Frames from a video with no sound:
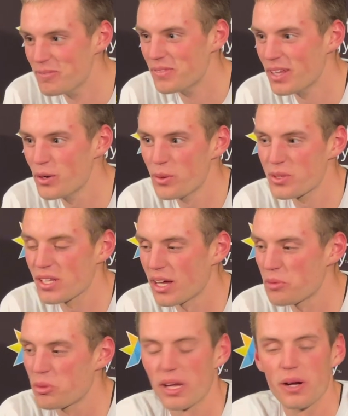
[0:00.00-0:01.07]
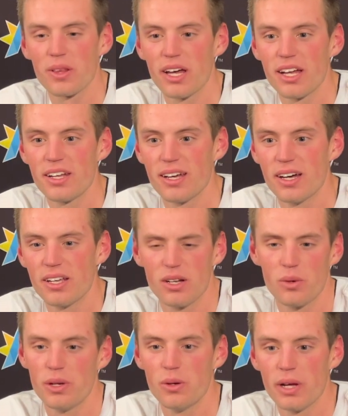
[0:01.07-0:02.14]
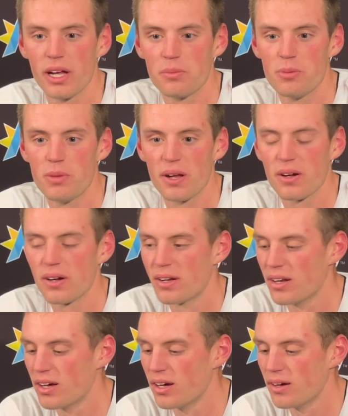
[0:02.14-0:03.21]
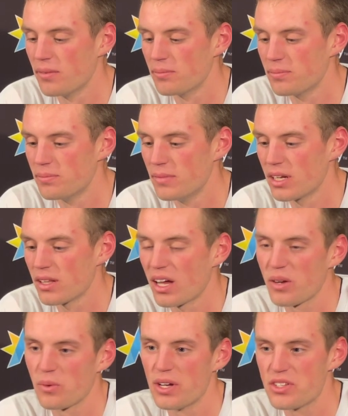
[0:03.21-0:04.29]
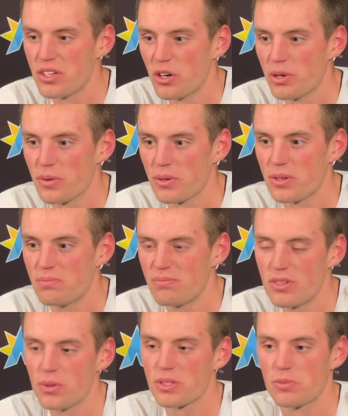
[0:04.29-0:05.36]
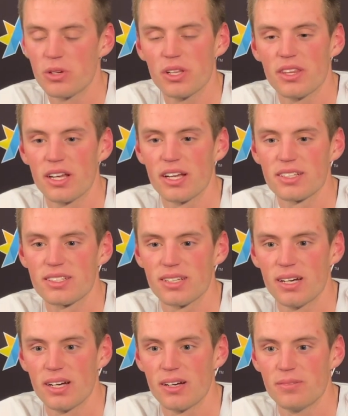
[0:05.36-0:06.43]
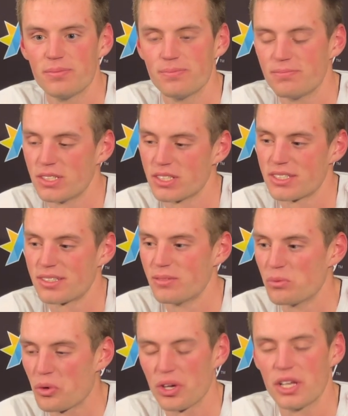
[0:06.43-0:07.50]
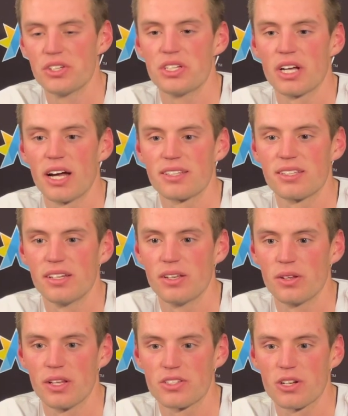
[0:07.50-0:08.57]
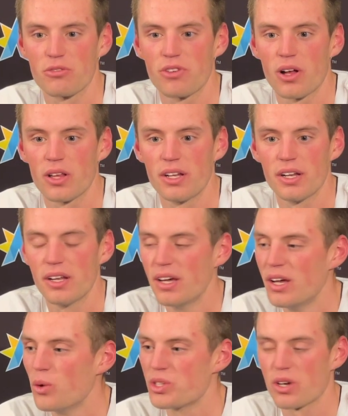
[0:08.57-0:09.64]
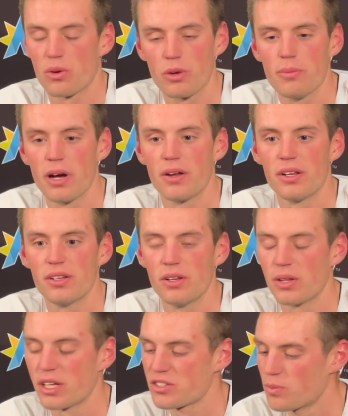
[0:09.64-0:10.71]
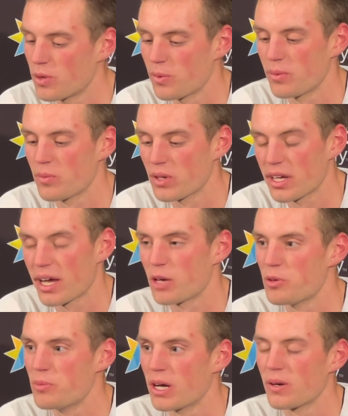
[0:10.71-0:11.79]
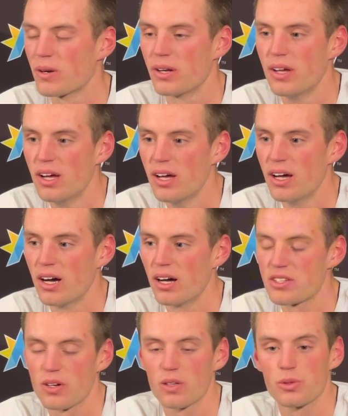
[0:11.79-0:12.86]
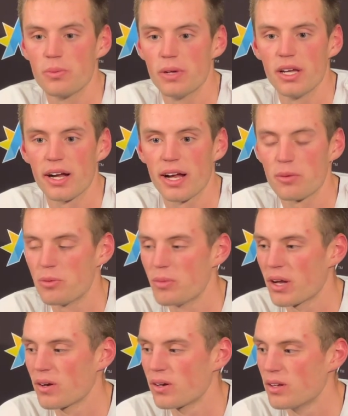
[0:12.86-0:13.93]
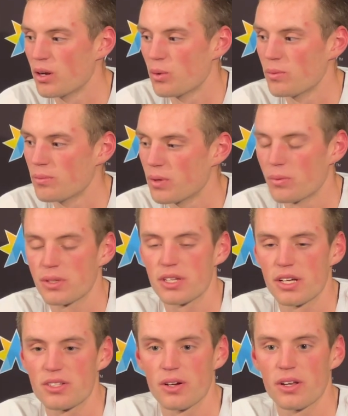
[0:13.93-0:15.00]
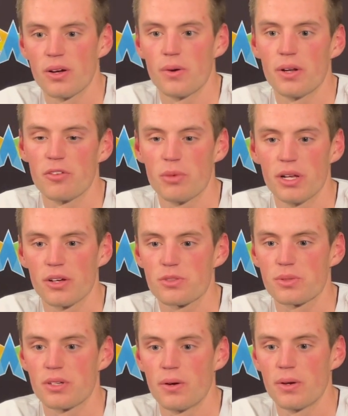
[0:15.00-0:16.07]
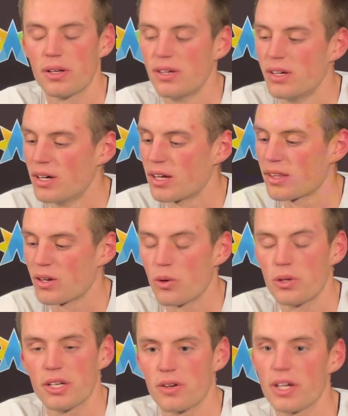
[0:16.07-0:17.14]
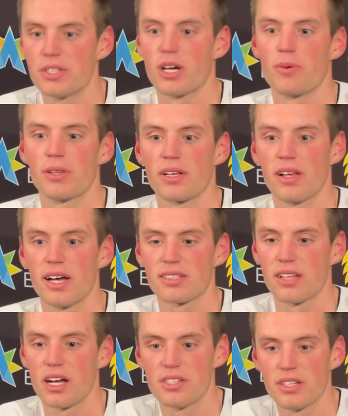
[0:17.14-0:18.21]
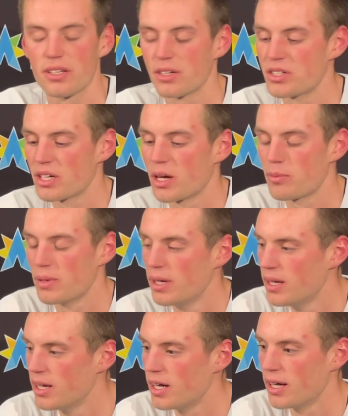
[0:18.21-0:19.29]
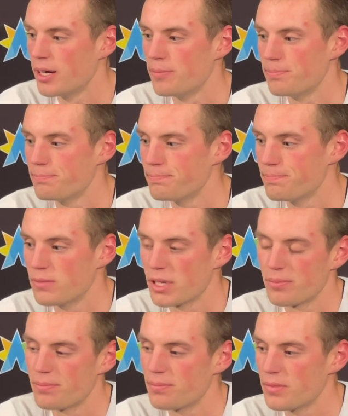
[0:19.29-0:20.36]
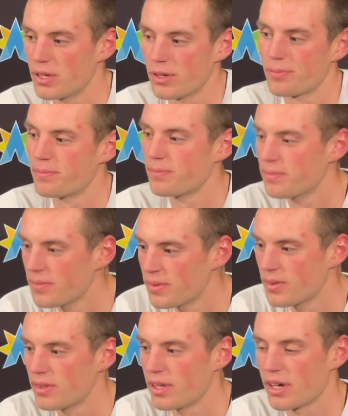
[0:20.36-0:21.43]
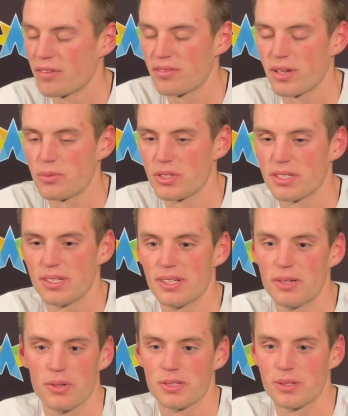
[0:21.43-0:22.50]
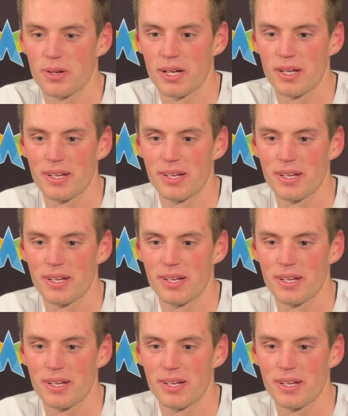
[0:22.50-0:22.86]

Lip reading: it was a lot of player led. You know, we knew we had to be better, and in a lot of ways, you know, we were doing some good things, just weren't hitting shots, and, you know, they started falling, and we started rebounding. You know, that's somewhere we really got to be better, and it starts with me. I got to be better, and, you know, once I started going, everybody else was going. I thought Owen did a great job on the glass. Lodge did a good job, but, you know. Yeah, halftime wasn't great.